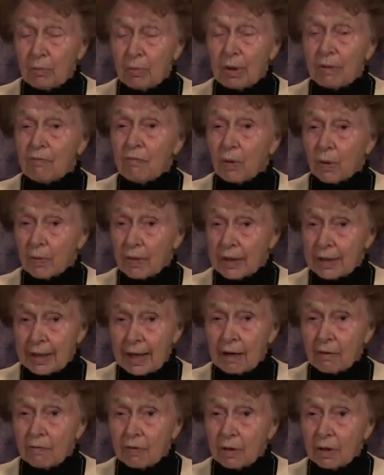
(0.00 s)
but for the
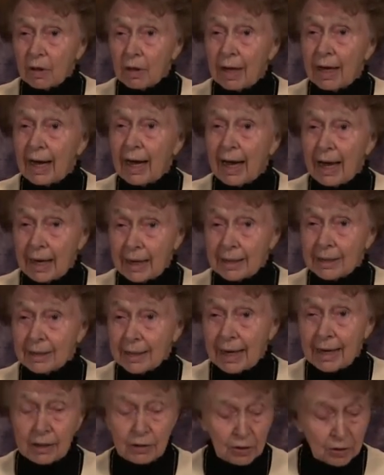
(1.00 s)
devil and
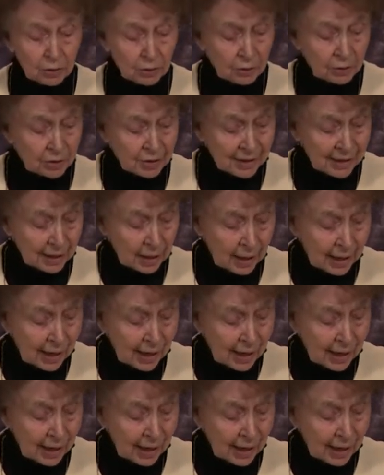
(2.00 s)
his angels.